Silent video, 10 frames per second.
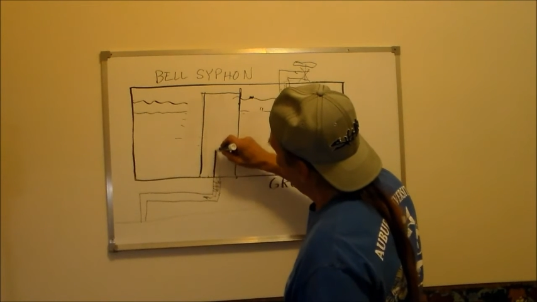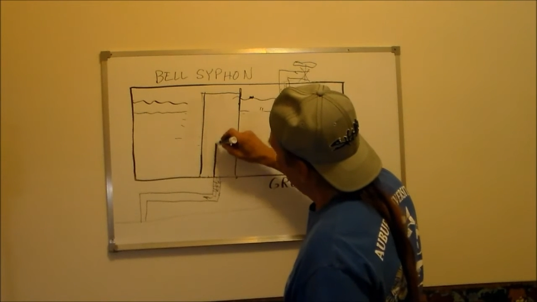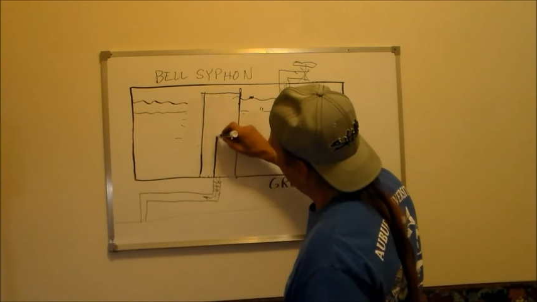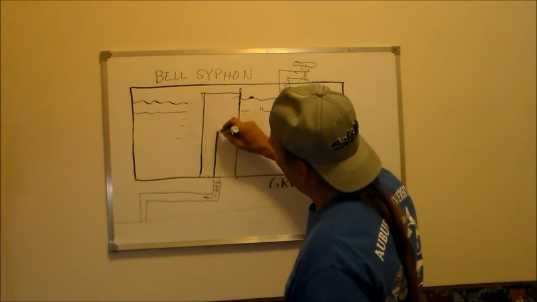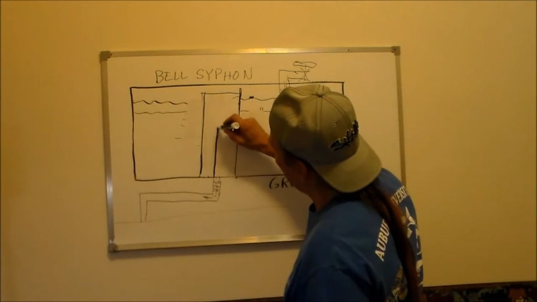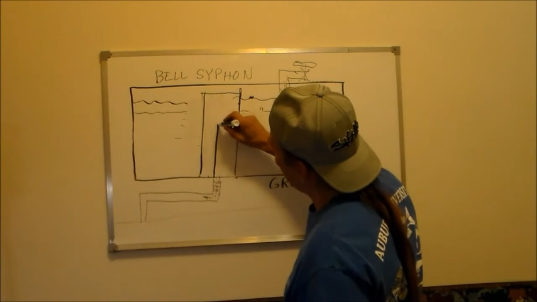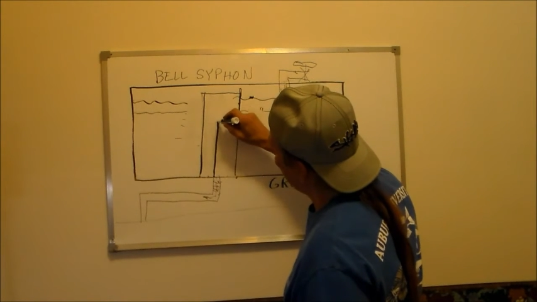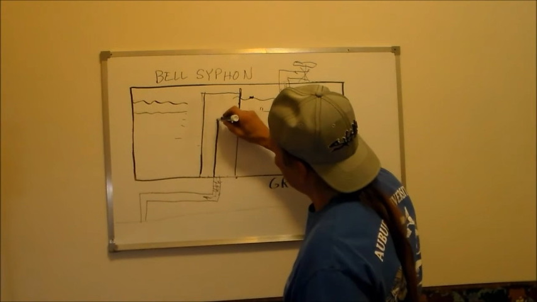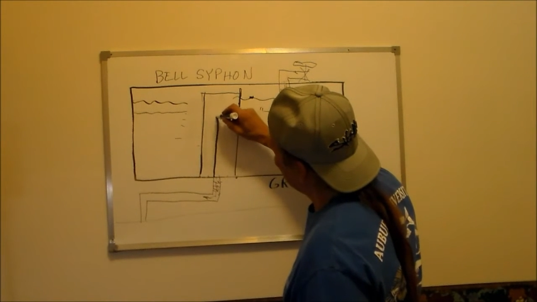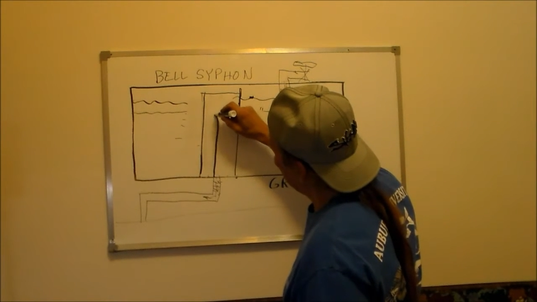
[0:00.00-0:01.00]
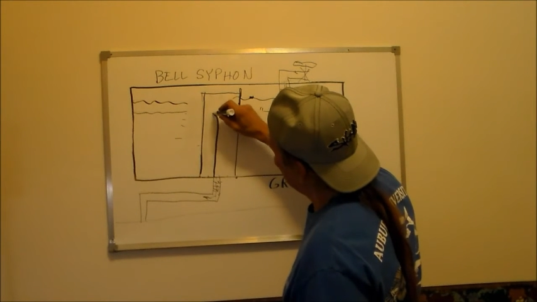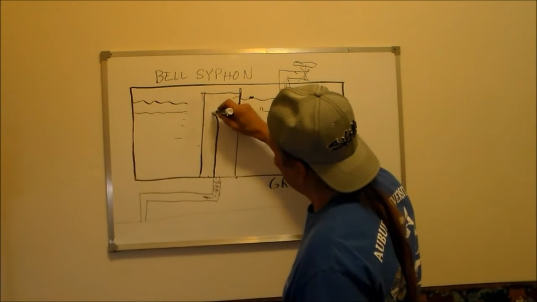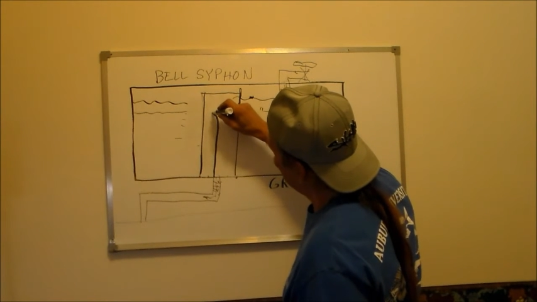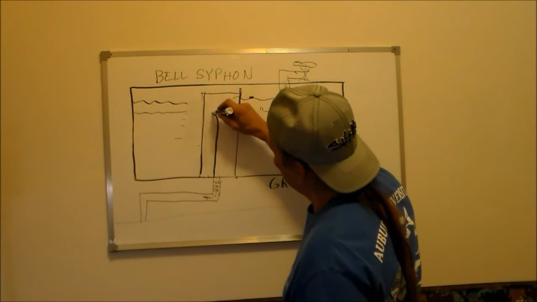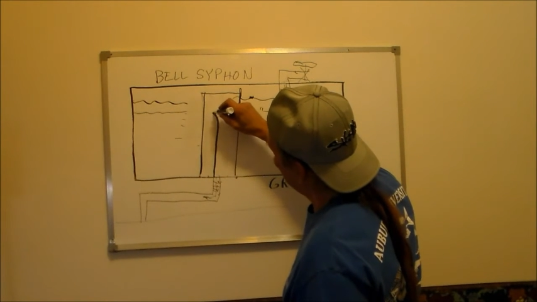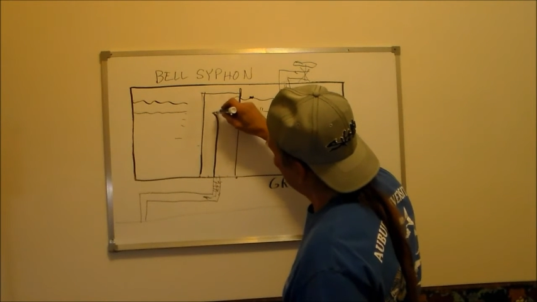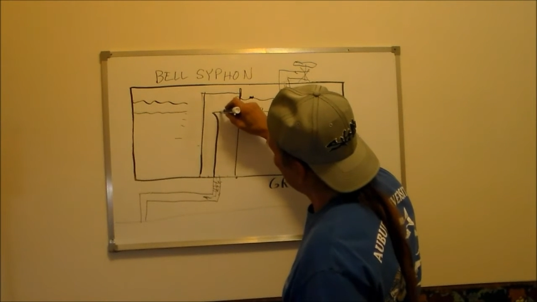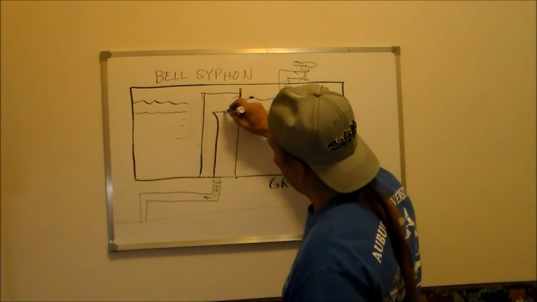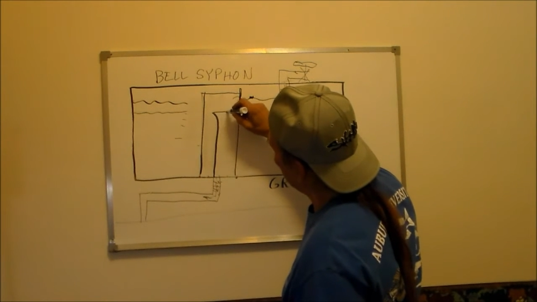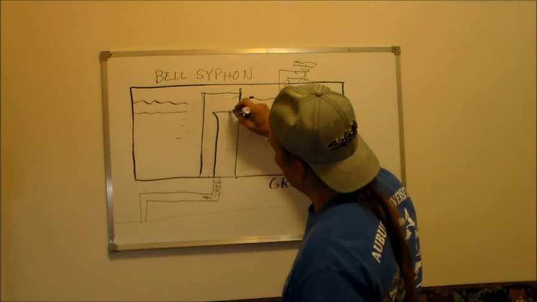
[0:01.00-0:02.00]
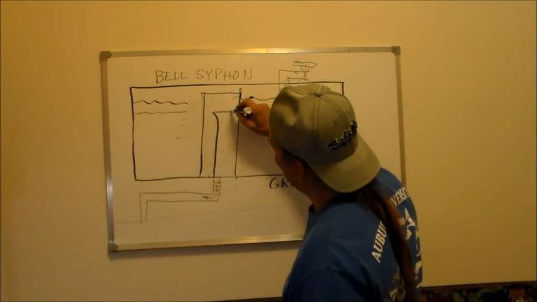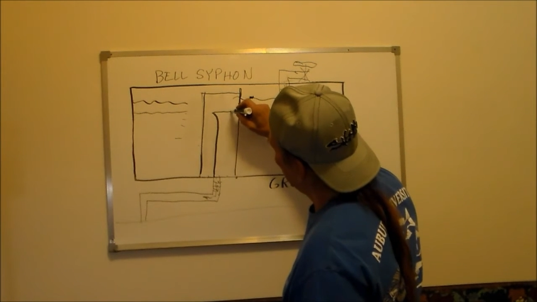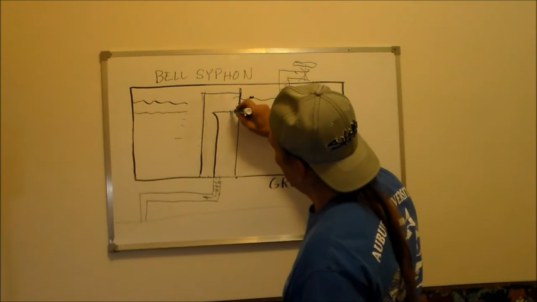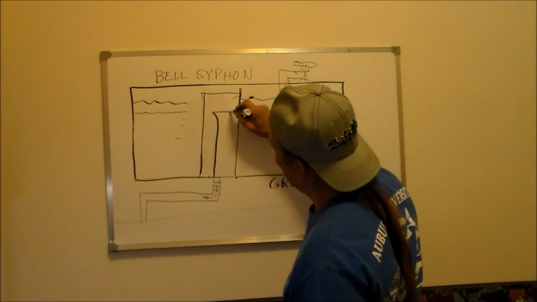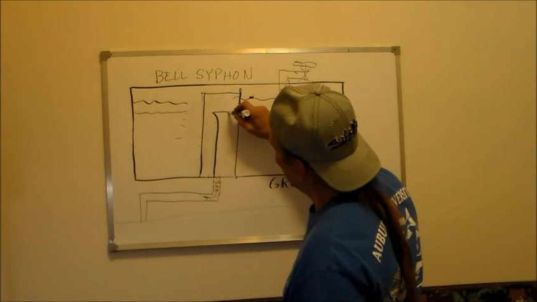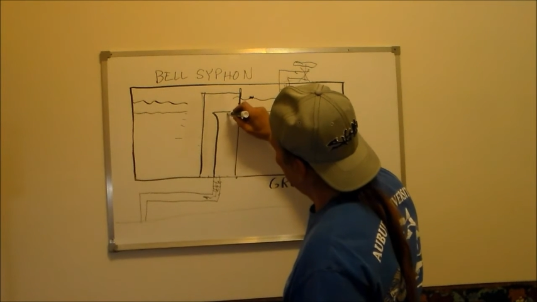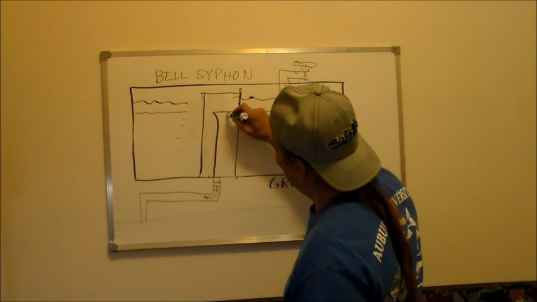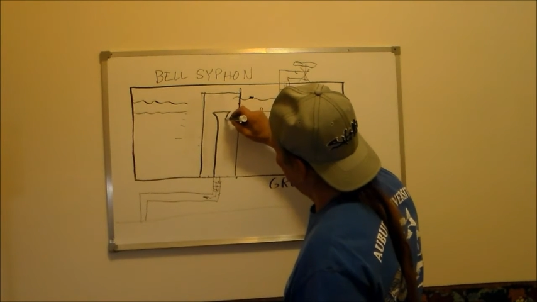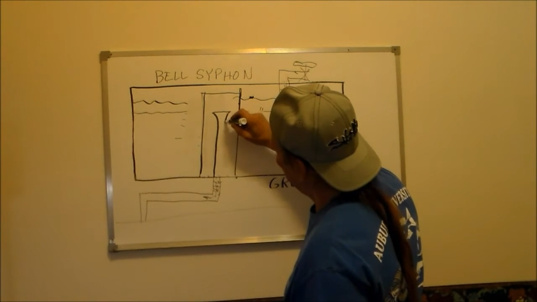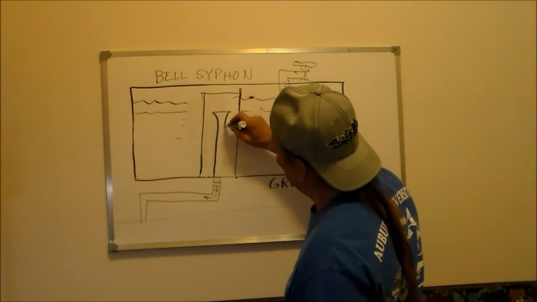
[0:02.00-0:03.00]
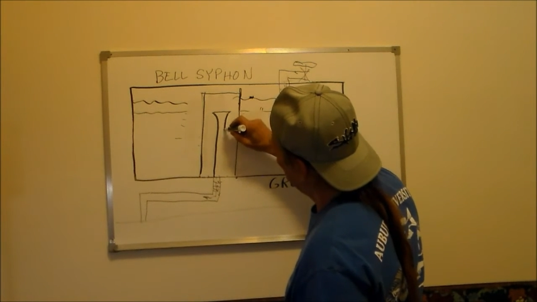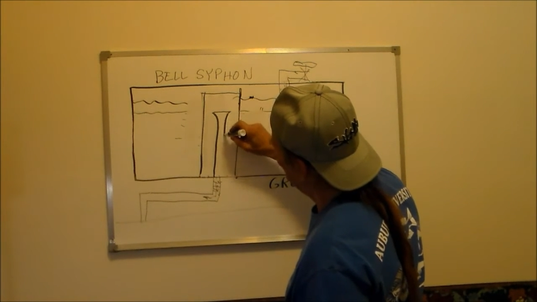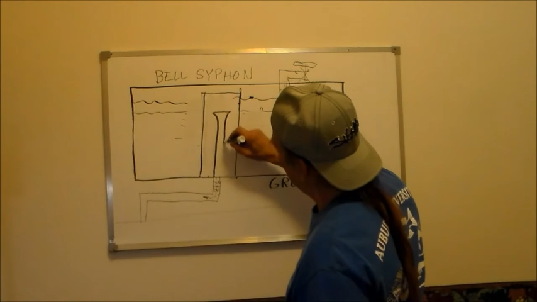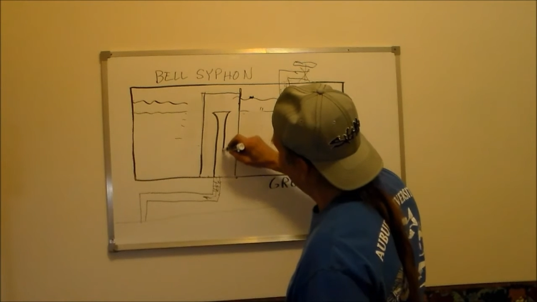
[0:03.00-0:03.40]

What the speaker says: (no speaker visible)